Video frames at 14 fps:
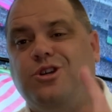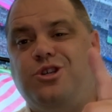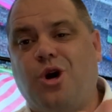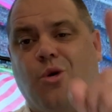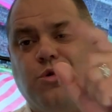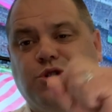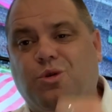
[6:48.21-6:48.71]

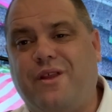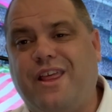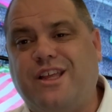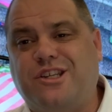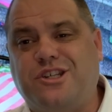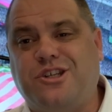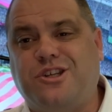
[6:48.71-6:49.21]
Don't do
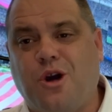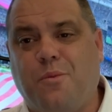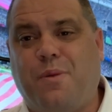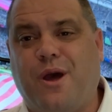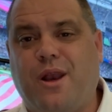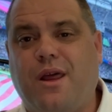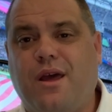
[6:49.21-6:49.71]
anything
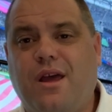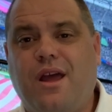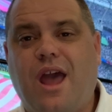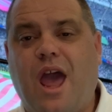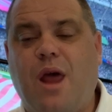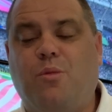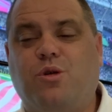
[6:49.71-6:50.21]
stupid,
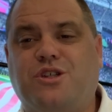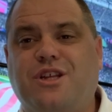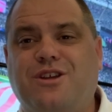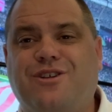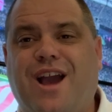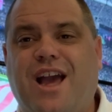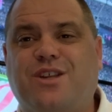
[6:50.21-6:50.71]
and we'll see
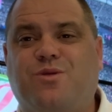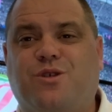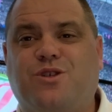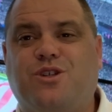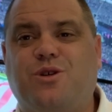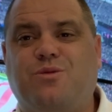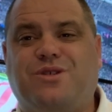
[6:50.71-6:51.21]
you guys real
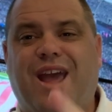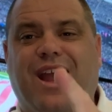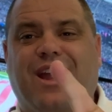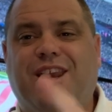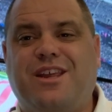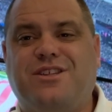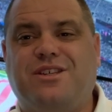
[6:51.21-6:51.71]
soon. Take
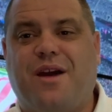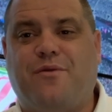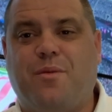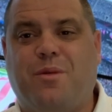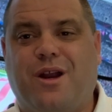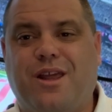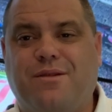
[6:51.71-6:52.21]
it easy,
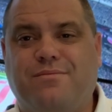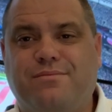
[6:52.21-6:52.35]
everybody.